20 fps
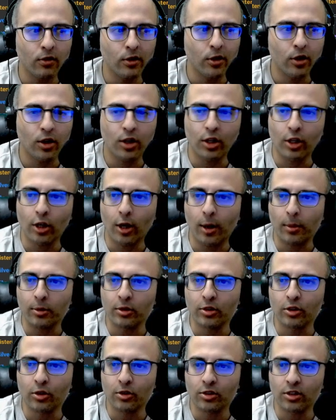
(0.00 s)
look at the
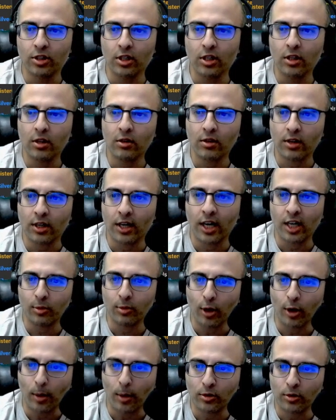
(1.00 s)
options, you'll see that it has
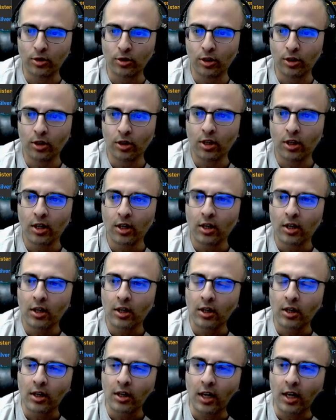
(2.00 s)
my options here.
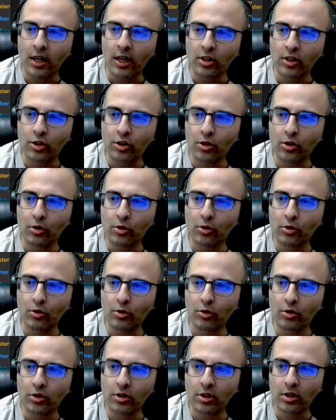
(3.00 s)
I can
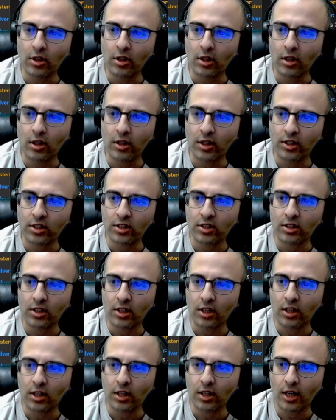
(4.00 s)
choose, let's
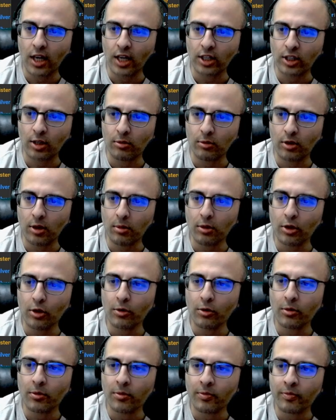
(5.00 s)
say,
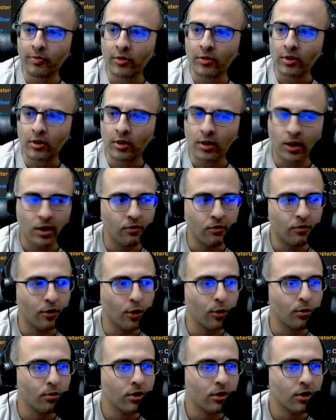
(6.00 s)
SMW and
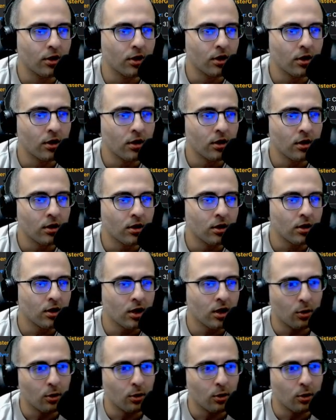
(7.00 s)
vote. It